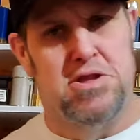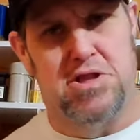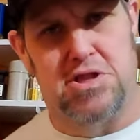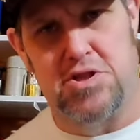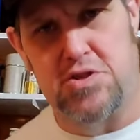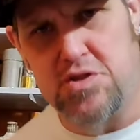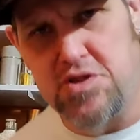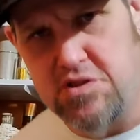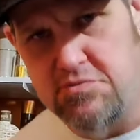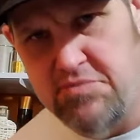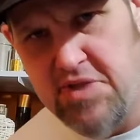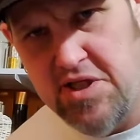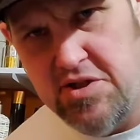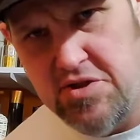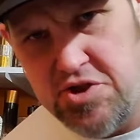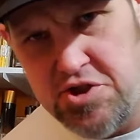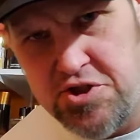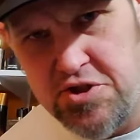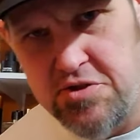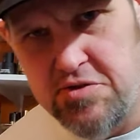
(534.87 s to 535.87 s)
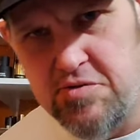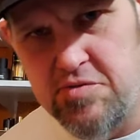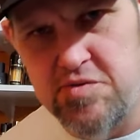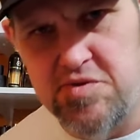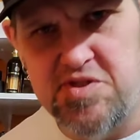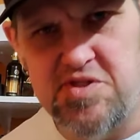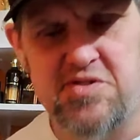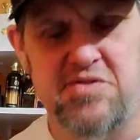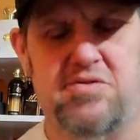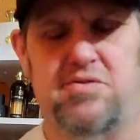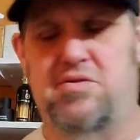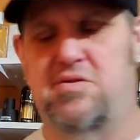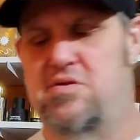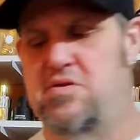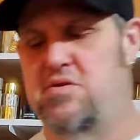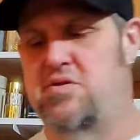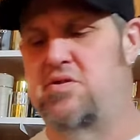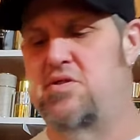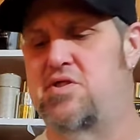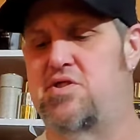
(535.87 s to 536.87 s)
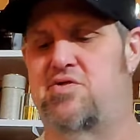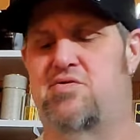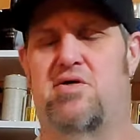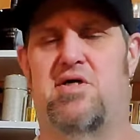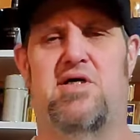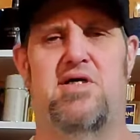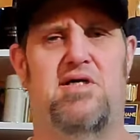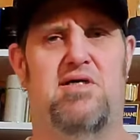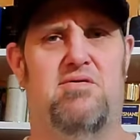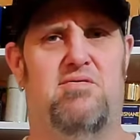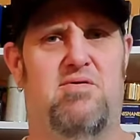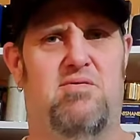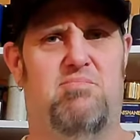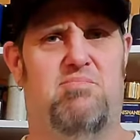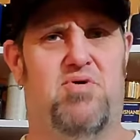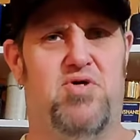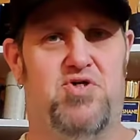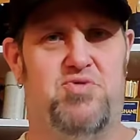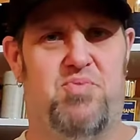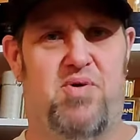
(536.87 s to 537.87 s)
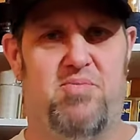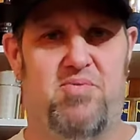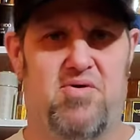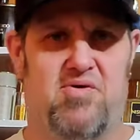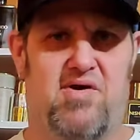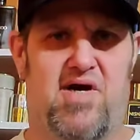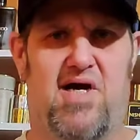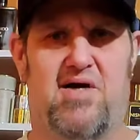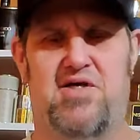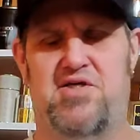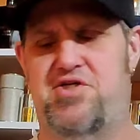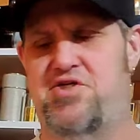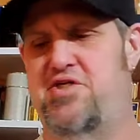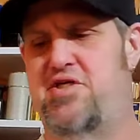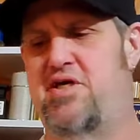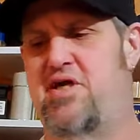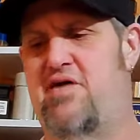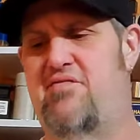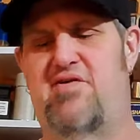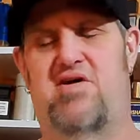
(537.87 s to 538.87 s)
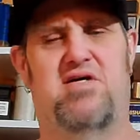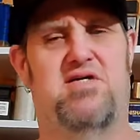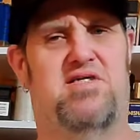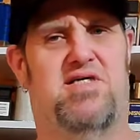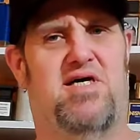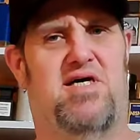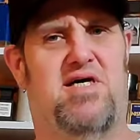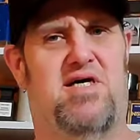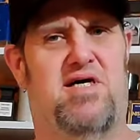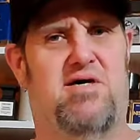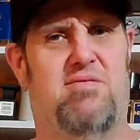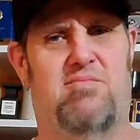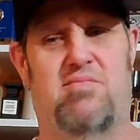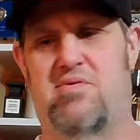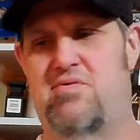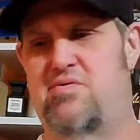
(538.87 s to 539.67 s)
go to the metal shows. That's right. Push people around and shit. Have a good time.